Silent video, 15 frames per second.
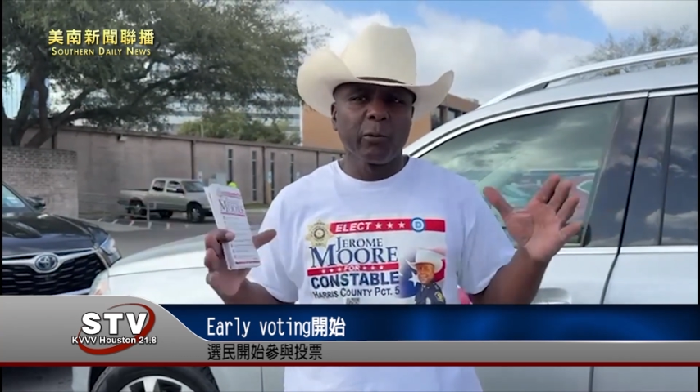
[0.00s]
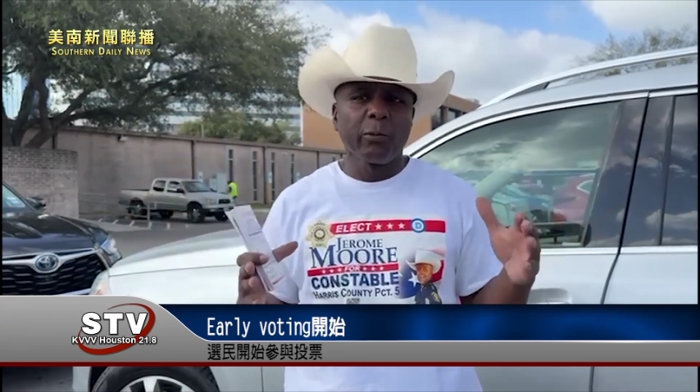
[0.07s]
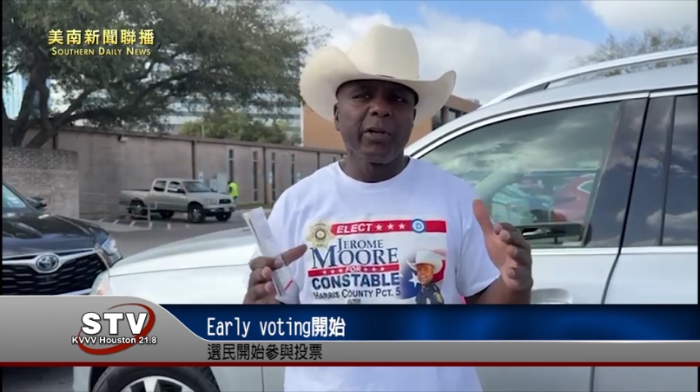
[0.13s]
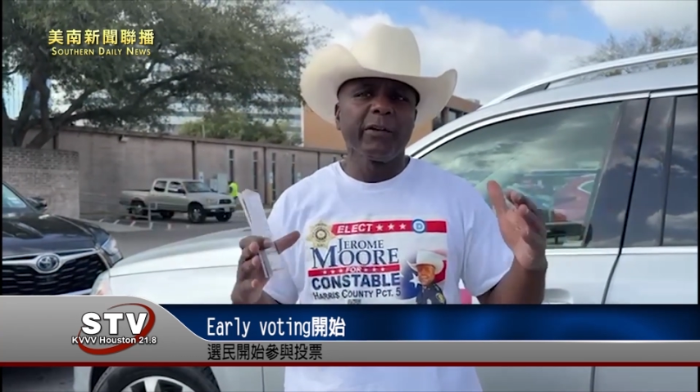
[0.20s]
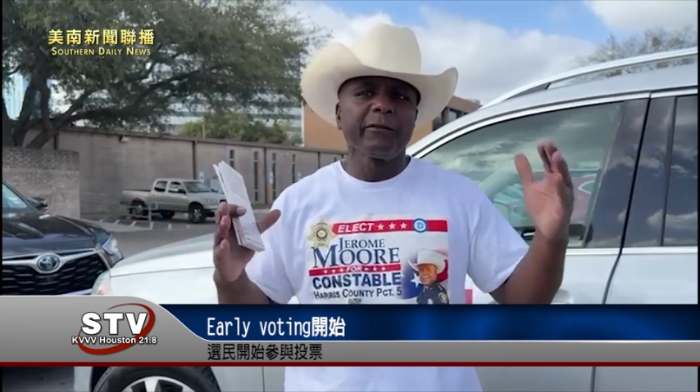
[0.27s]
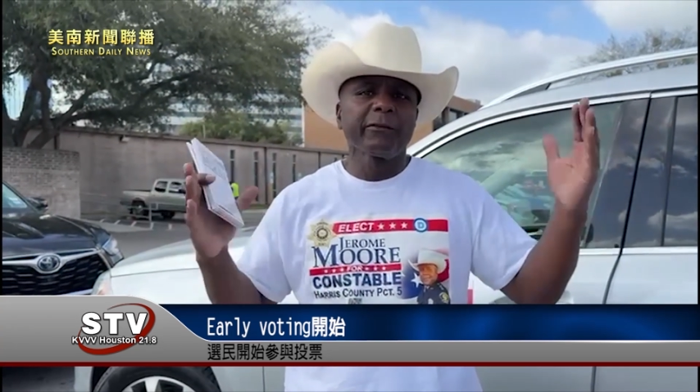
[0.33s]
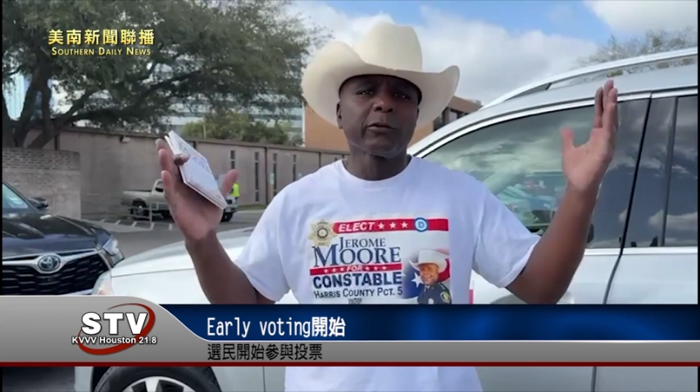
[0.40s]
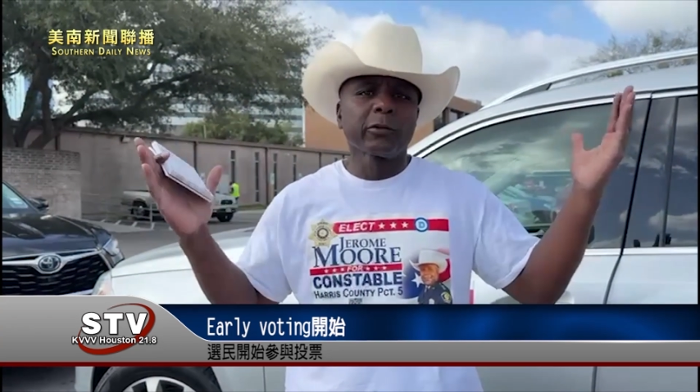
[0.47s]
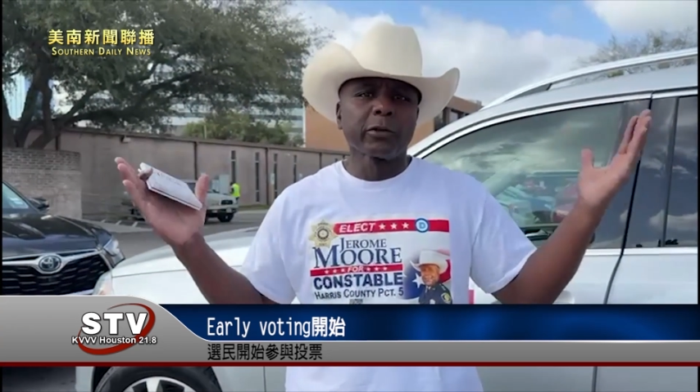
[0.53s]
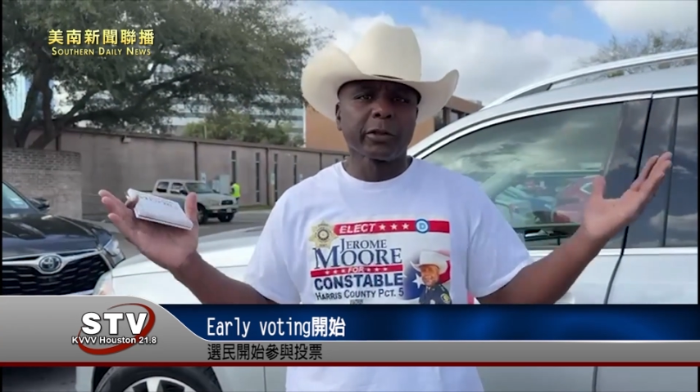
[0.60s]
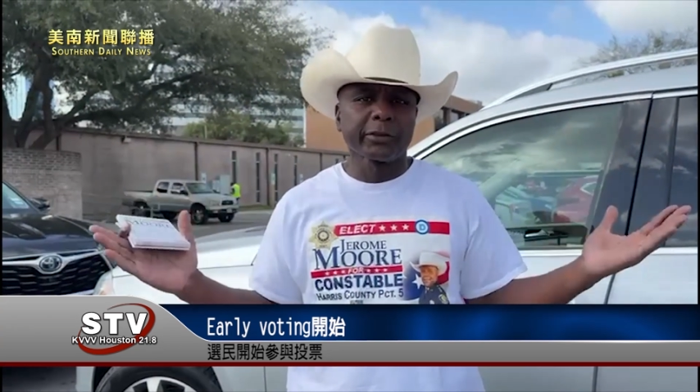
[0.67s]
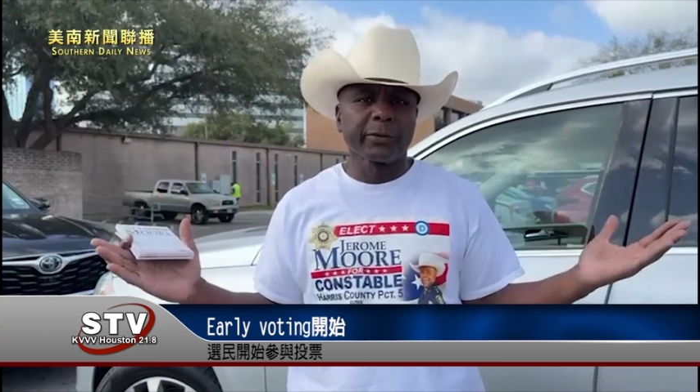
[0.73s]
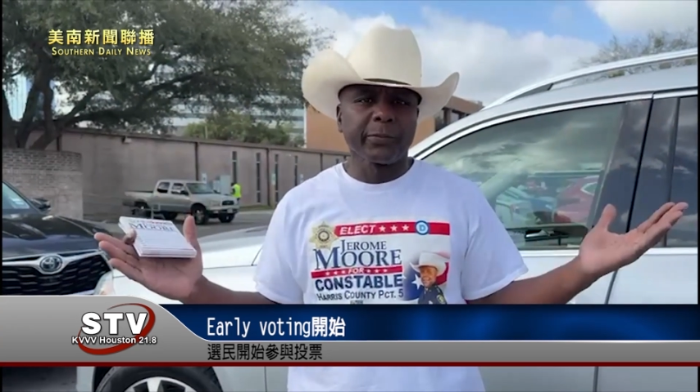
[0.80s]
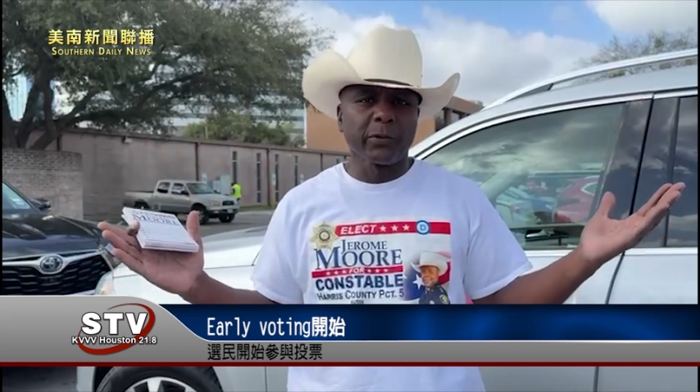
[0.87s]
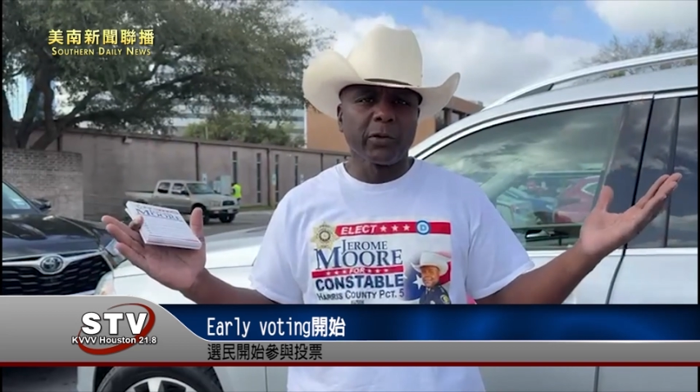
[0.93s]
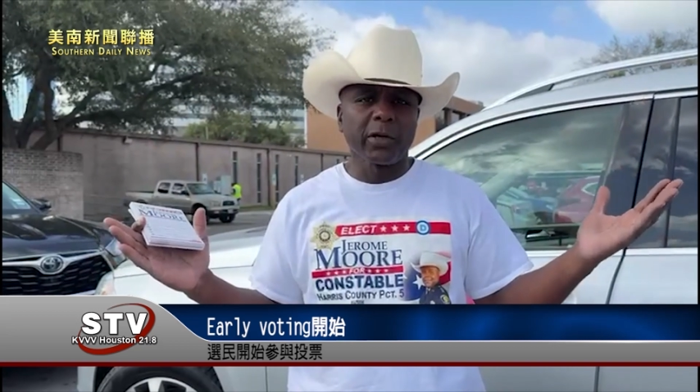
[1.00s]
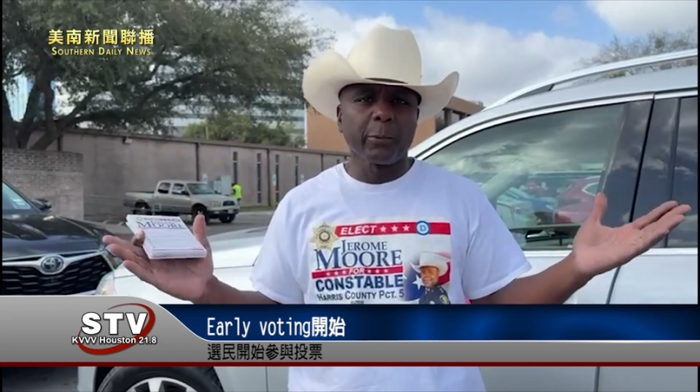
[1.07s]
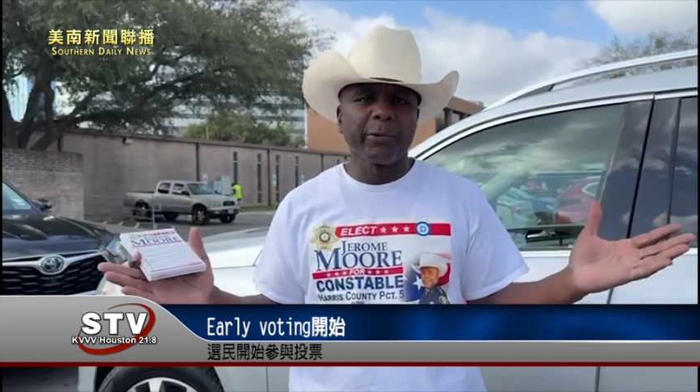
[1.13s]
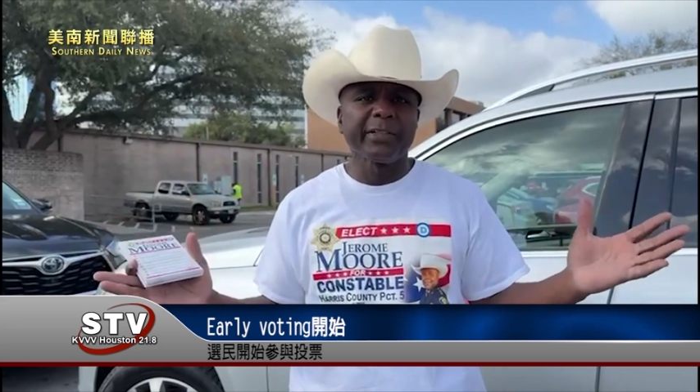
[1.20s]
we've grown apart.